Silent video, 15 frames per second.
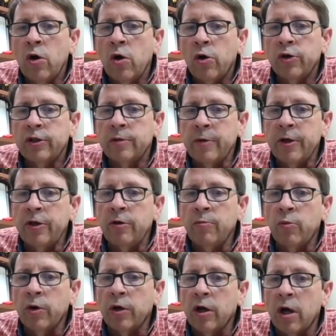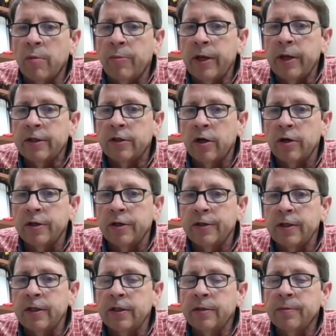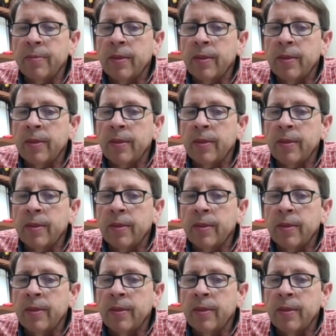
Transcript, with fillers: or some other more complex heart disease.